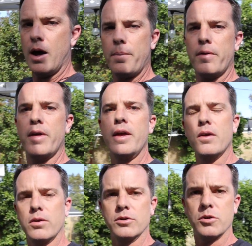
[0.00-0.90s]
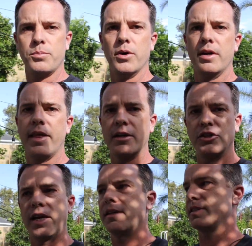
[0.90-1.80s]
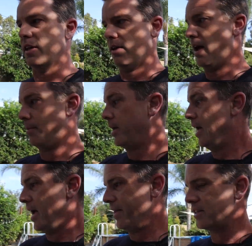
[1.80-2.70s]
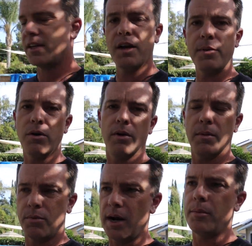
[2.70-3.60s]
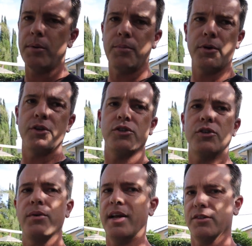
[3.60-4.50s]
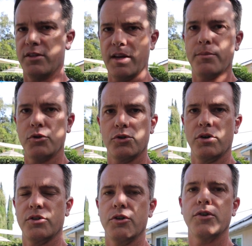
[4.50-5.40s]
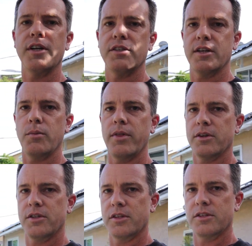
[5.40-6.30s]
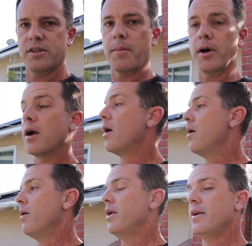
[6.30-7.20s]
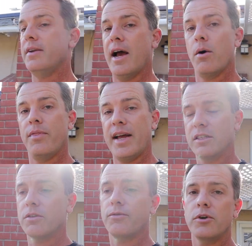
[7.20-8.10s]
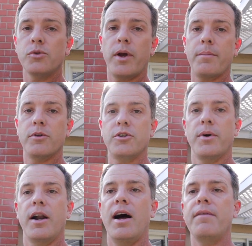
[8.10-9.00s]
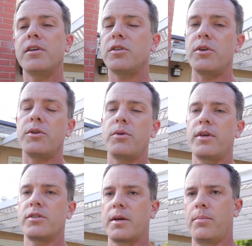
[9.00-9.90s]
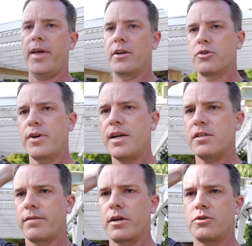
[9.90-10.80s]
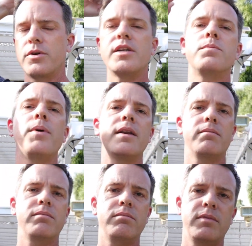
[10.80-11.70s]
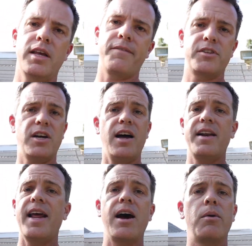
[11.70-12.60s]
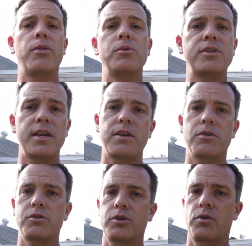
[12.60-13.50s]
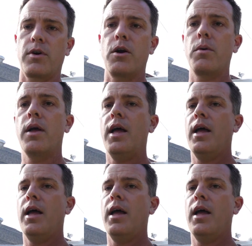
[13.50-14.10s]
up on the hill to put that shade sail up. And that's gonna be going up probably pretty soon as the temperature starts increasing with us this summer. Now, that's the first way I've been doing it. Obviously, you can do things plant trees. I've got trees, but if it's hot now, those take years to grow.